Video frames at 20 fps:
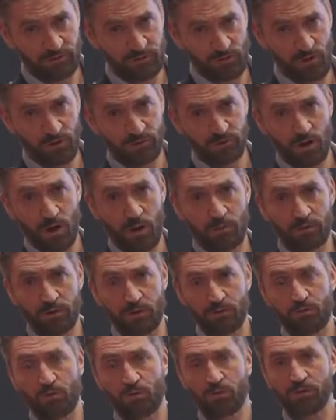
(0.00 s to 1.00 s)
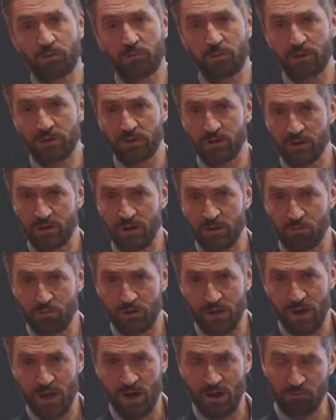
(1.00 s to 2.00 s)
So on top of the 40 million that
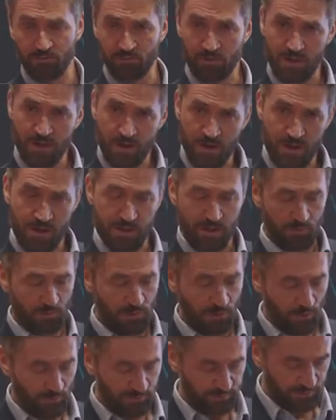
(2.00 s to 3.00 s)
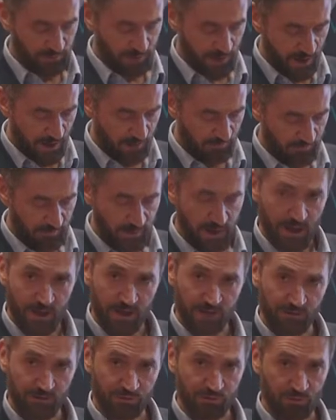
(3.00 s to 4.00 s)
we have, they will also have
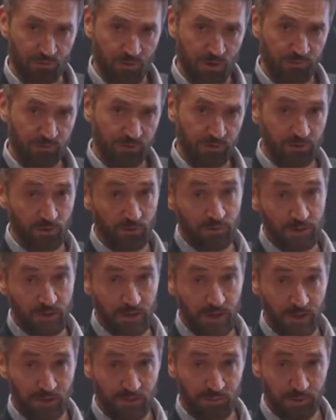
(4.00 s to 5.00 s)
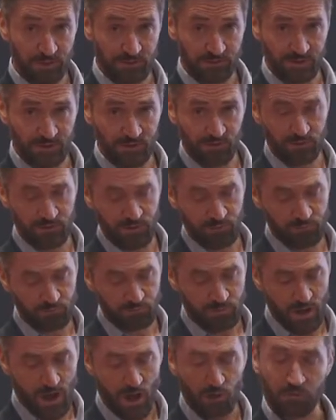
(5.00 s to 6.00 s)
uh, additional revenue. So the expectation
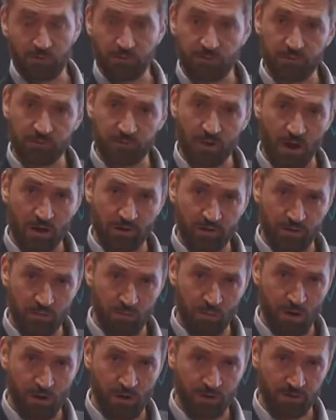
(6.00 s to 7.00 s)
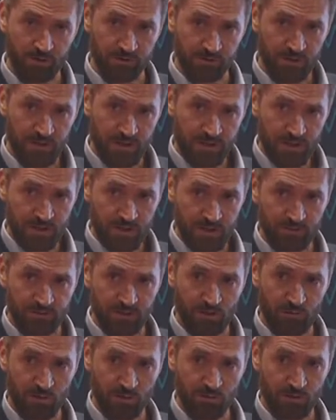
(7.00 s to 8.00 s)
and how we've guided the market is
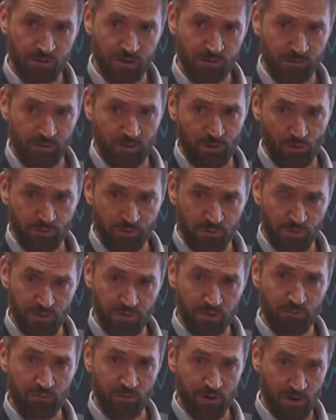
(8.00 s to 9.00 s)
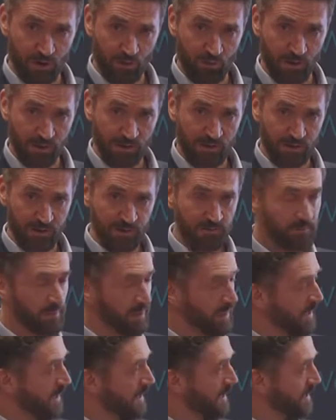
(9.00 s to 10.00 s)
that we will get to 30 million very quickly.
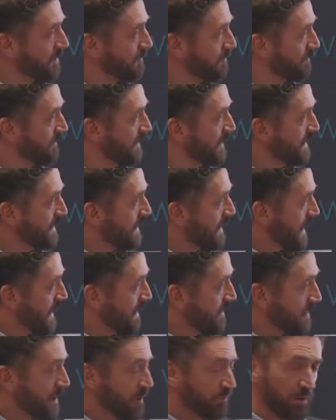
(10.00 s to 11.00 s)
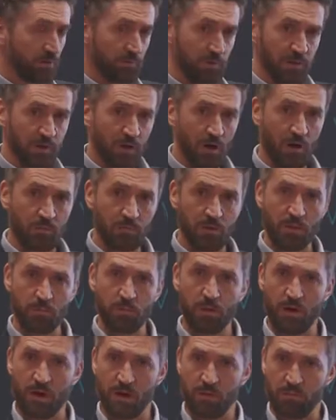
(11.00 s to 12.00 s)
Um, and then we will come
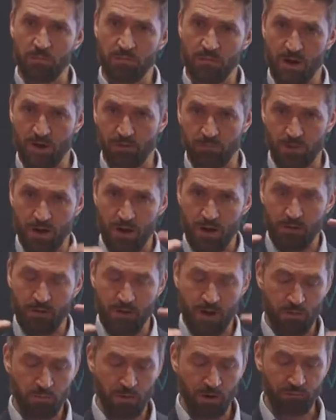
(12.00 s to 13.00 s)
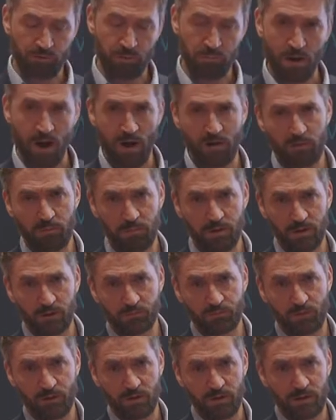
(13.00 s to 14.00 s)
up, up, up, above the parapet
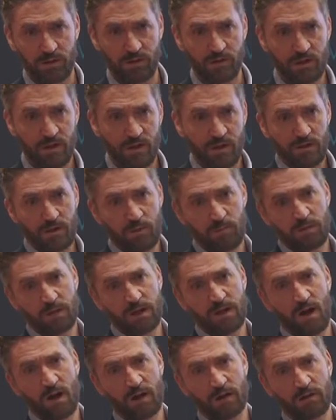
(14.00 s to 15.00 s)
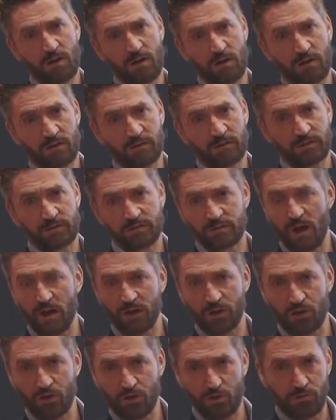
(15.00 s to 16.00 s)
for the, the big icons,
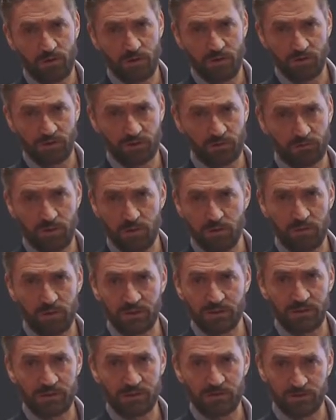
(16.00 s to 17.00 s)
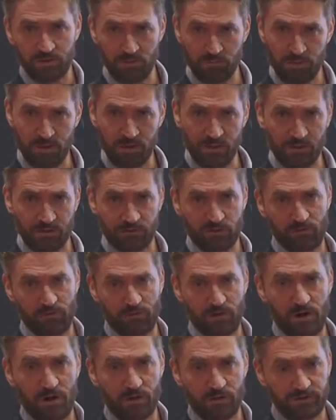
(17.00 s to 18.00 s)
IQVIAs, PPDs, the big
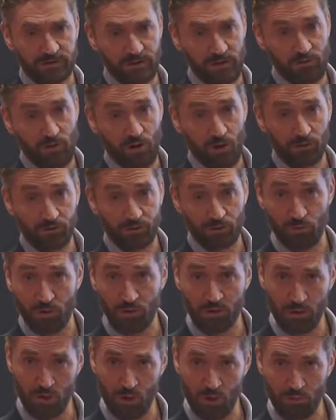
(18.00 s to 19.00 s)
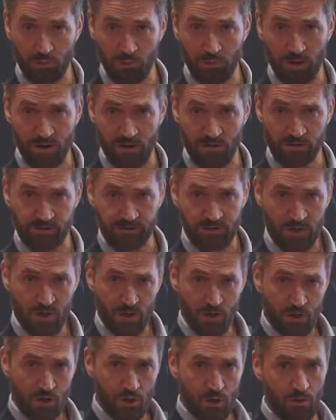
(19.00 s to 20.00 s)
CROs uh, who are global players
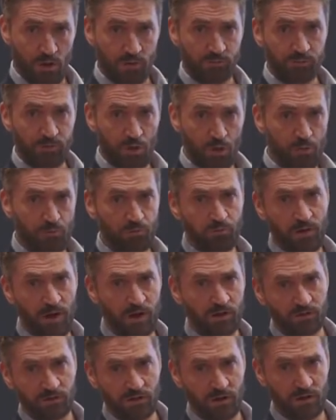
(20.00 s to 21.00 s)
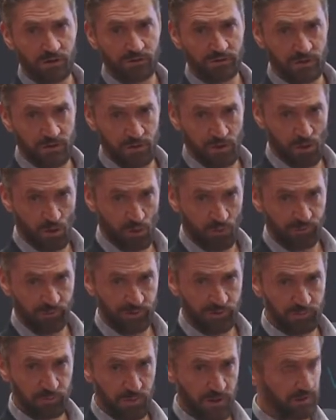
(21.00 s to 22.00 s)
who have no franchise in the
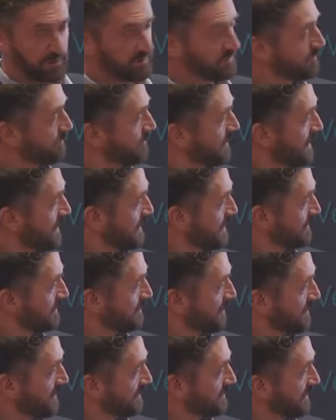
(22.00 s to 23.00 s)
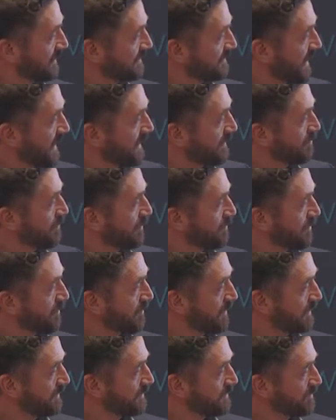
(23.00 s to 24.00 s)
orphan space. So this is exactly what we
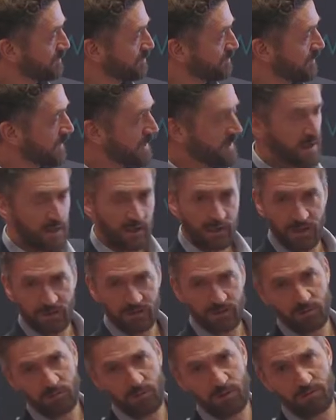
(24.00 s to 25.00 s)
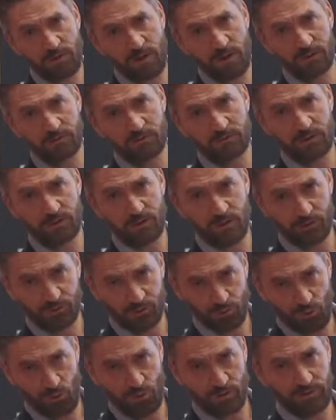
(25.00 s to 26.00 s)
want to do. Getting above that, you know,
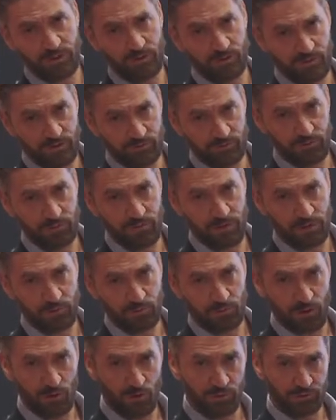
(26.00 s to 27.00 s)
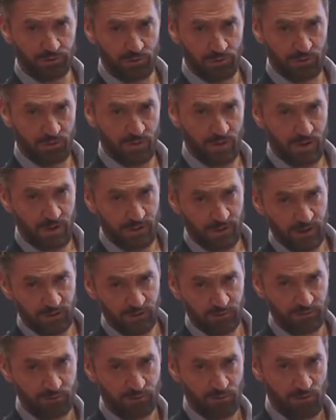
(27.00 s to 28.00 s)
towards that 50 million will also uh, get
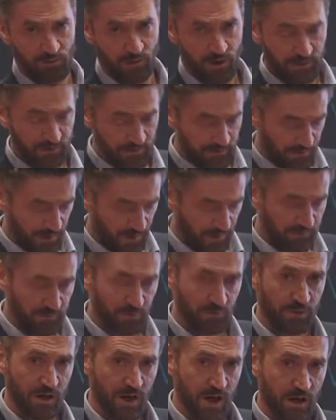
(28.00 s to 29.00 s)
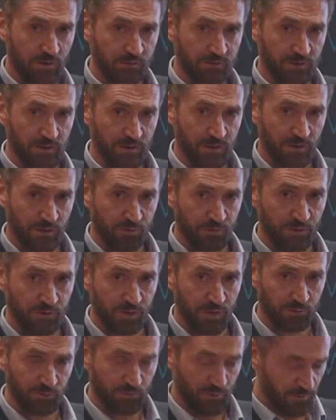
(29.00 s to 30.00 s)
us re-rated at two and a half to three
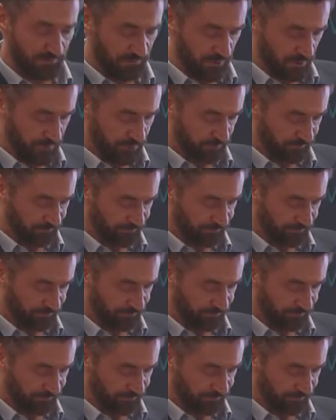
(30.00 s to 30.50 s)
times revenue.